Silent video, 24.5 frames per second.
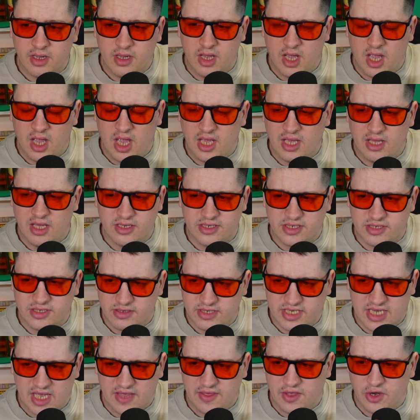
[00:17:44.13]

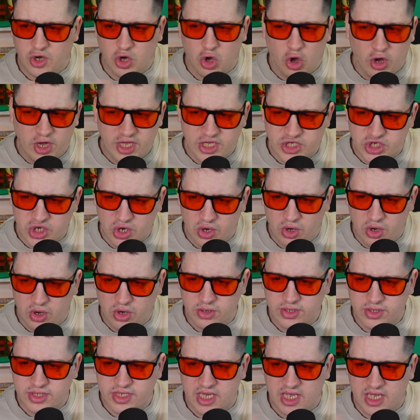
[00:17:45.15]
they're not in
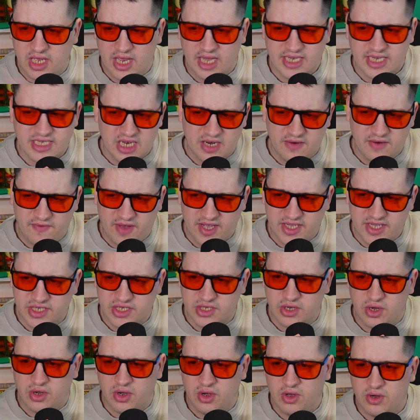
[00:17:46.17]
talks. He is in
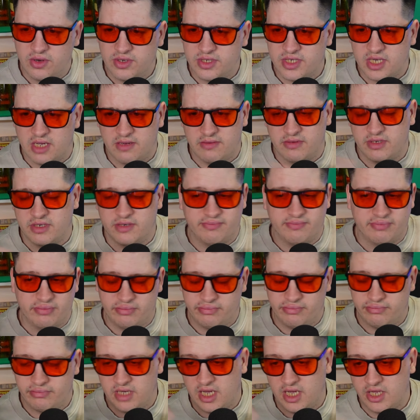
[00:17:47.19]
advanced talks.
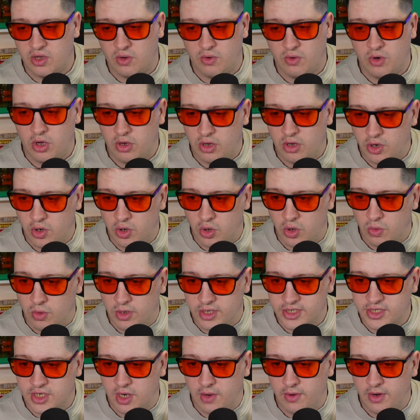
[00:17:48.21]
I don't know. I don't know
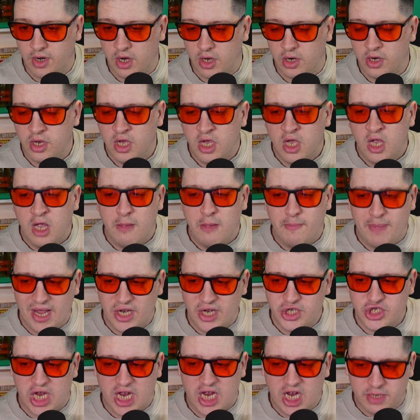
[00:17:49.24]
what's going on.
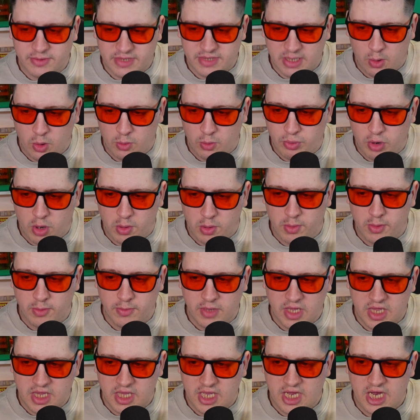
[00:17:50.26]
Ben Jacobs, I would
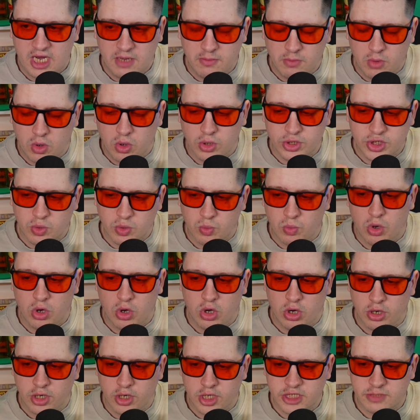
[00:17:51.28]
probably lean more
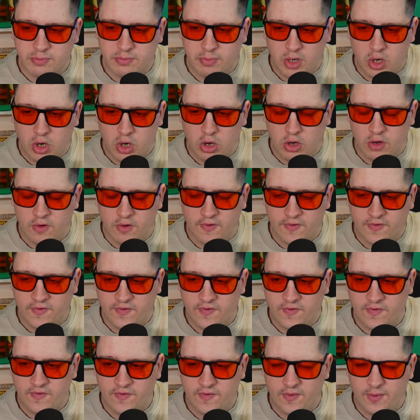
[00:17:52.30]
towards,
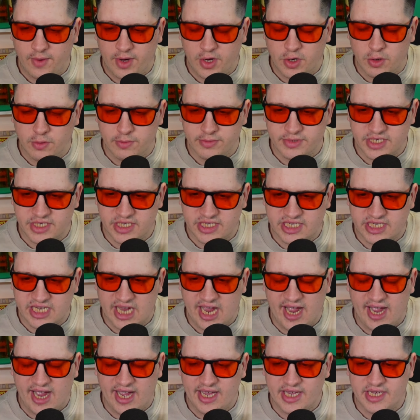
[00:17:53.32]
because when it comes to
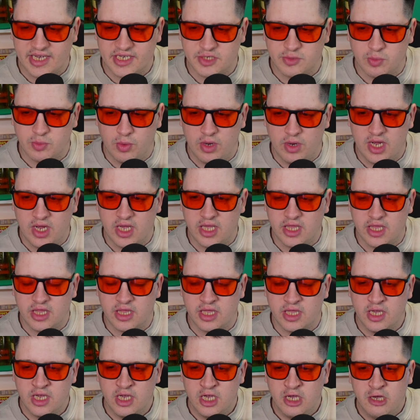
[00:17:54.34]
ties
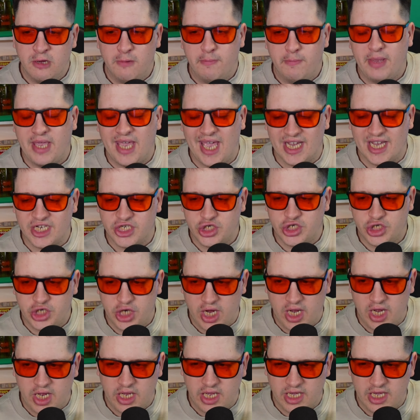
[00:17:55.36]
with
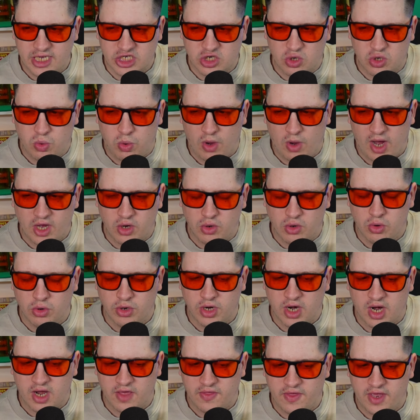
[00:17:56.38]
PSG, is quite good.
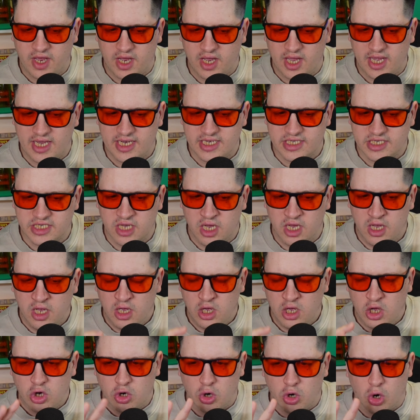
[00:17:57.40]
And I think he's
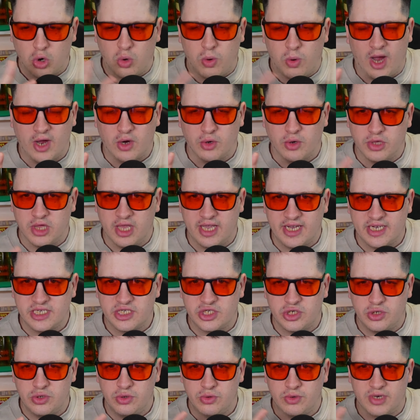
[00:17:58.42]
got quite good links
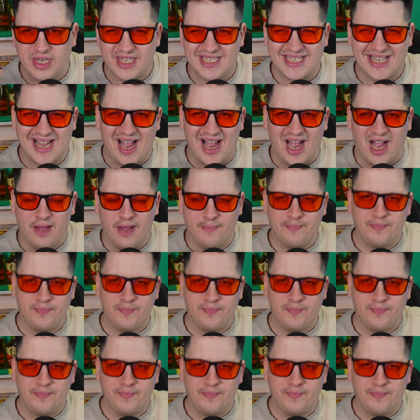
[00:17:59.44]
to Qatar.